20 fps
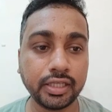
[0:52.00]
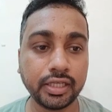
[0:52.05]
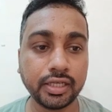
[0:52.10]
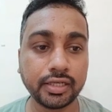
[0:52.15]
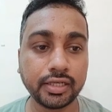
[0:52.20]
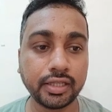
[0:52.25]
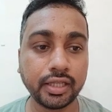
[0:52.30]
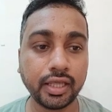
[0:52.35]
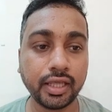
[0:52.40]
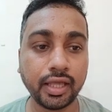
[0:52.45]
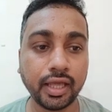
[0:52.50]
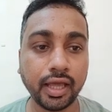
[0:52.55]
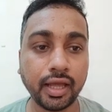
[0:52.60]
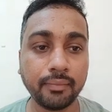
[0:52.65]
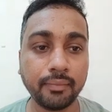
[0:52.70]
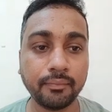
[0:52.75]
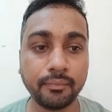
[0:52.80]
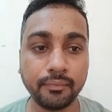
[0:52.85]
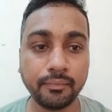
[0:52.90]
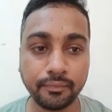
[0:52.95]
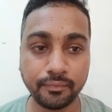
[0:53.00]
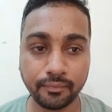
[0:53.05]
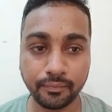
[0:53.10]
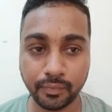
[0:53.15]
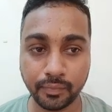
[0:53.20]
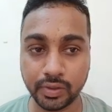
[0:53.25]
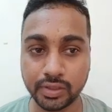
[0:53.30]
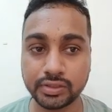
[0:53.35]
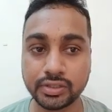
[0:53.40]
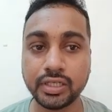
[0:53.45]
There they have
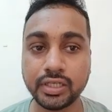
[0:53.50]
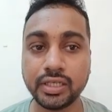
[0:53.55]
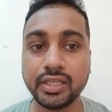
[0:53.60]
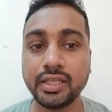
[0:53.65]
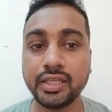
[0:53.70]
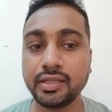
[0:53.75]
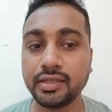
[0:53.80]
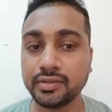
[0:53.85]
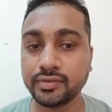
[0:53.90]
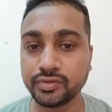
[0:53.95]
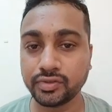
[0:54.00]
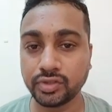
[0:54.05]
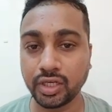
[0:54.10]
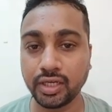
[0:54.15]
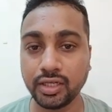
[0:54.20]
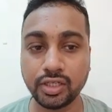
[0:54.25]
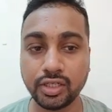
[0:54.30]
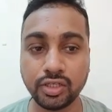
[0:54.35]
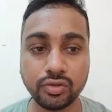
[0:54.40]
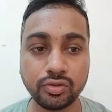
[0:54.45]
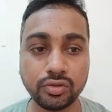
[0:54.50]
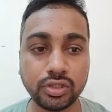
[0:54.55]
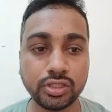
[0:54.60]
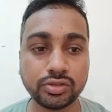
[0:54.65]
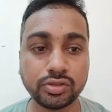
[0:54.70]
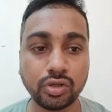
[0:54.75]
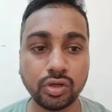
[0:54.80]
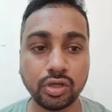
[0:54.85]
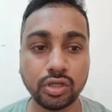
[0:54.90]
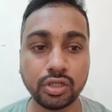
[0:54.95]
personally sent you
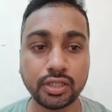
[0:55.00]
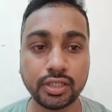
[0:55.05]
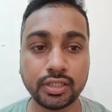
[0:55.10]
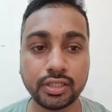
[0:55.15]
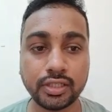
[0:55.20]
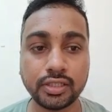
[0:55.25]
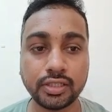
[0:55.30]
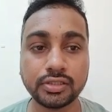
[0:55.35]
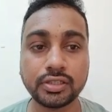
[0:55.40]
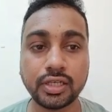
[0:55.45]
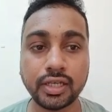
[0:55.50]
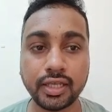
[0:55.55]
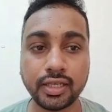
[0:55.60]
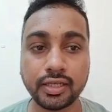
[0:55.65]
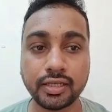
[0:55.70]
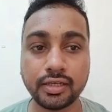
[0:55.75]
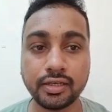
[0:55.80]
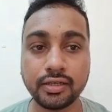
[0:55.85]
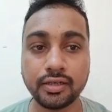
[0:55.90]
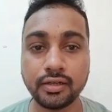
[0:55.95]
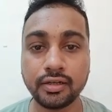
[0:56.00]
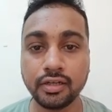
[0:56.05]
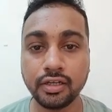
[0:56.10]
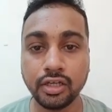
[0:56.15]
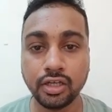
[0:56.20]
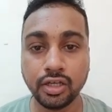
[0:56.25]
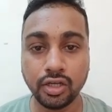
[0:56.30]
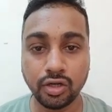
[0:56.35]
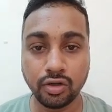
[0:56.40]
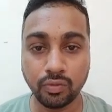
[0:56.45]
this all the things, like
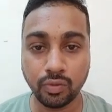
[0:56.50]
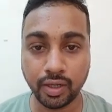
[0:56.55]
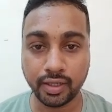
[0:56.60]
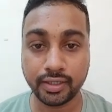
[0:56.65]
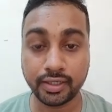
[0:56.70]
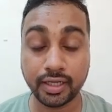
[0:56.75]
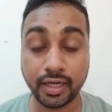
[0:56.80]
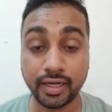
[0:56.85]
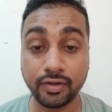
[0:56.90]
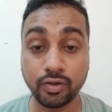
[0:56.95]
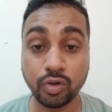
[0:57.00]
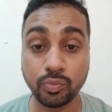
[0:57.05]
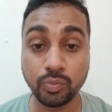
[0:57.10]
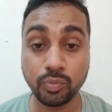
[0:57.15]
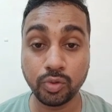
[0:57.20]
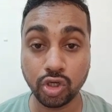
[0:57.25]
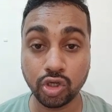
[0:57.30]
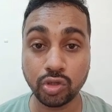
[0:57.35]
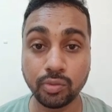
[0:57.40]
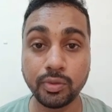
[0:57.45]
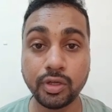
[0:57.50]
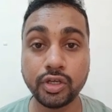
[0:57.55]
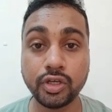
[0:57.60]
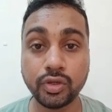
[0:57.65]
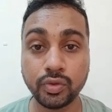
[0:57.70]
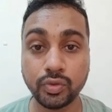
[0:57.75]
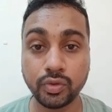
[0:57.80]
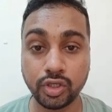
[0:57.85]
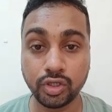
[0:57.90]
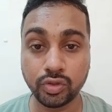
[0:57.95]
what kind of document
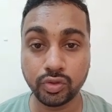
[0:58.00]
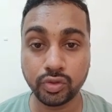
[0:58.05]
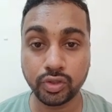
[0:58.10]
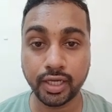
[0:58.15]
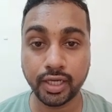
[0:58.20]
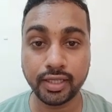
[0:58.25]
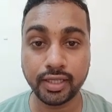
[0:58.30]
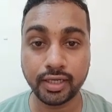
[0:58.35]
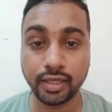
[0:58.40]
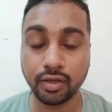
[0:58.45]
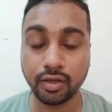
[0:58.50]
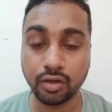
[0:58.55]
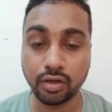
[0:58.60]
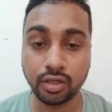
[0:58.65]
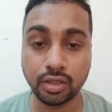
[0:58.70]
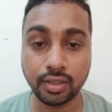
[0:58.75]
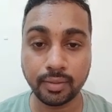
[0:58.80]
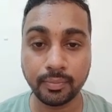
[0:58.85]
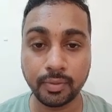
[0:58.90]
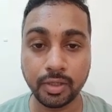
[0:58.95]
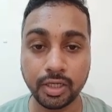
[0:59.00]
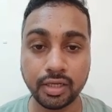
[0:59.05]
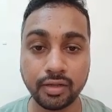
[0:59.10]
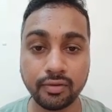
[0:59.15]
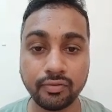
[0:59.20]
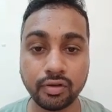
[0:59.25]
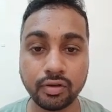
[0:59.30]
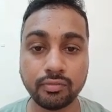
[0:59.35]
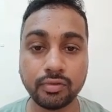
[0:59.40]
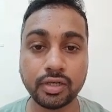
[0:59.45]
you need to carry, all the
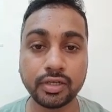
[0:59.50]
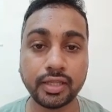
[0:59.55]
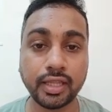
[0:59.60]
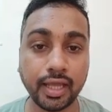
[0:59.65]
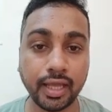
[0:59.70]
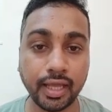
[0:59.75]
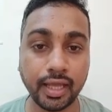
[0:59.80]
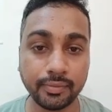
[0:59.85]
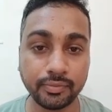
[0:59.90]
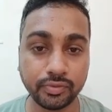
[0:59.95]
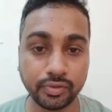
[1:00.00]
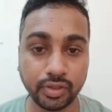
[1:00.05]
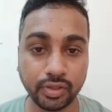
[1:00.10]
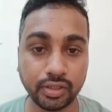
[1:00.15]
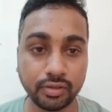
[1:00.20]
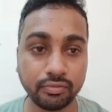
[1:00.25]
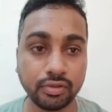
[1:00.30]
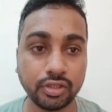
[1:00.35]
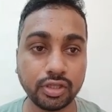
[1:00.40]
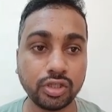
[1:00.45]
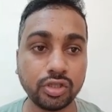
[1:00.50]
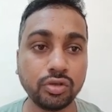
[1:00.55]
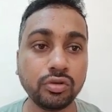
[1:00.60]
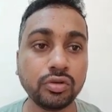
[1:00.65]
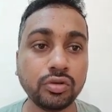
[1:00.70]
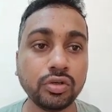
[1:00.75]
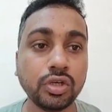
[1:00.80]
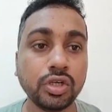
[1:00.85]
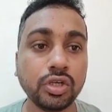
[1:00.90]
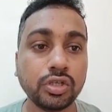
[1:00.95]
PDF format they have shared with you.
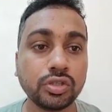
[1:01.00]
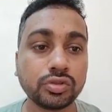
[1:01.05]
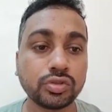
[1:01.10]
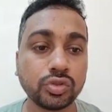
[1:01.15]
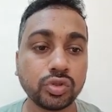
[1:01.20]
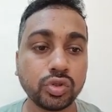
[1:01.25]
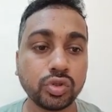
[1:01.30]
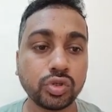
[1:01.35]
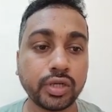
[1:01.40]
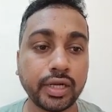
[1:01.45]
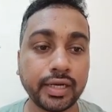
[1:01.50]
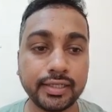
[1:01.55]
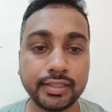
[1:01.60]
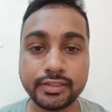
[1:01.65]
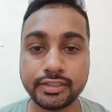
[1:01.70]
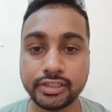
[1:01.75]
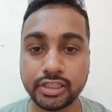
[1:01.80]
So kindly